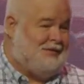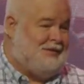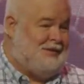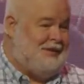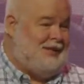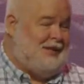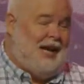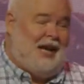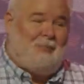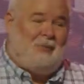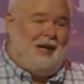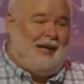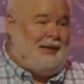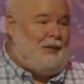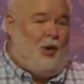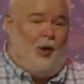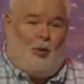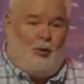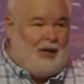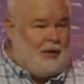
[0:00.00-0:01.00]
And I'm like,
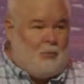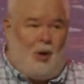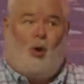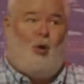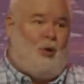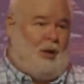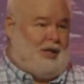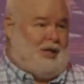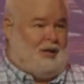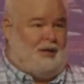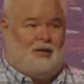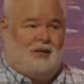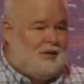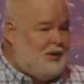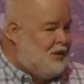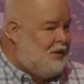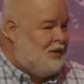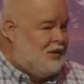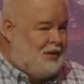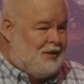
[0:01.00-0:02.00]
holy moly.
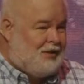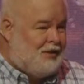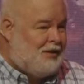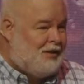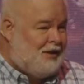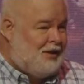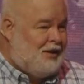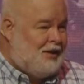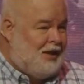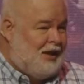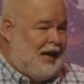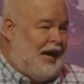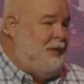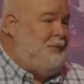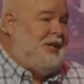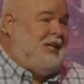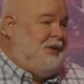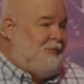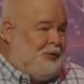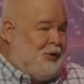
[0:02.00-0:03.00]
I
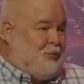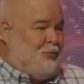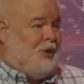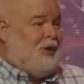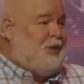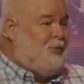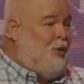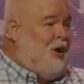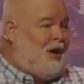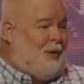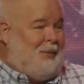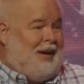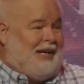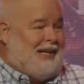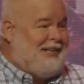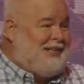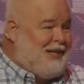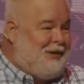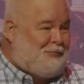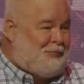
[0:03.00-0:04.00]
mean, if you really want to make
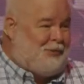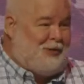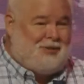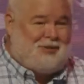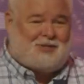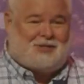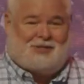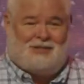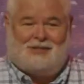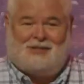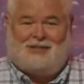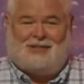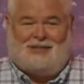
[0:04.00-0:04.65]
a difference,